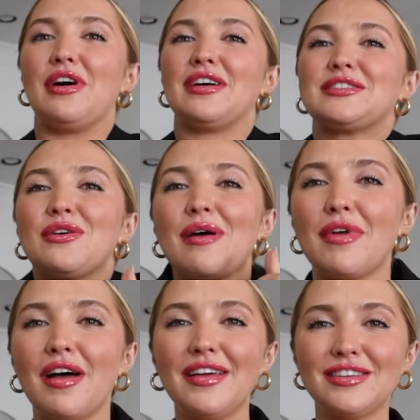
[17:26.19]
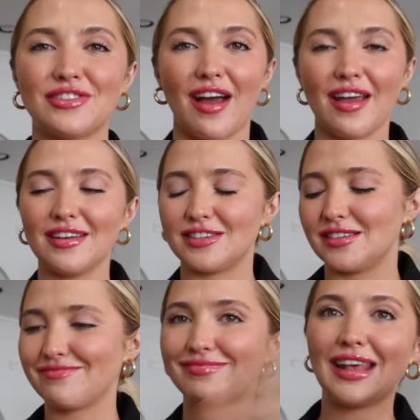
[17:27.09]
Also, I'm not like trying, it's
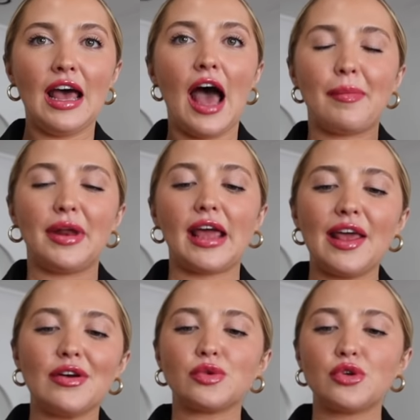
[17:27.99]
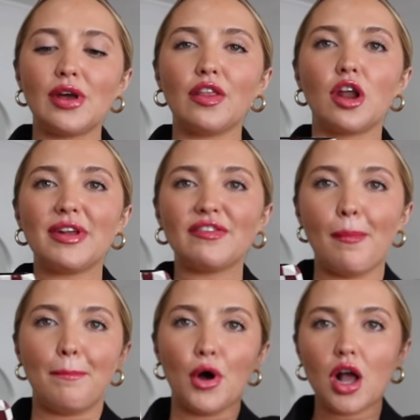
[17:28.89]
just happening. Anyways, we're doing a little bit of a
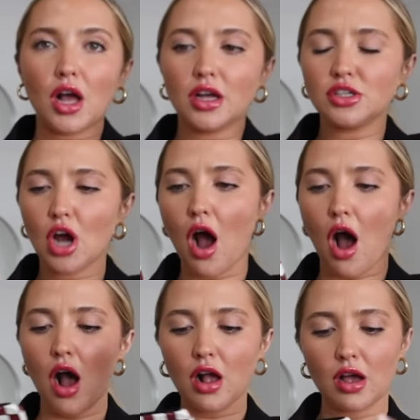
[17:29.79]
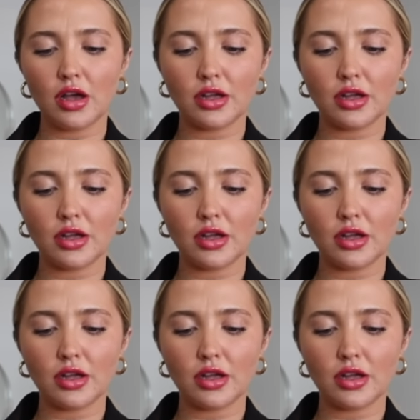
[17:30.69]
book talk.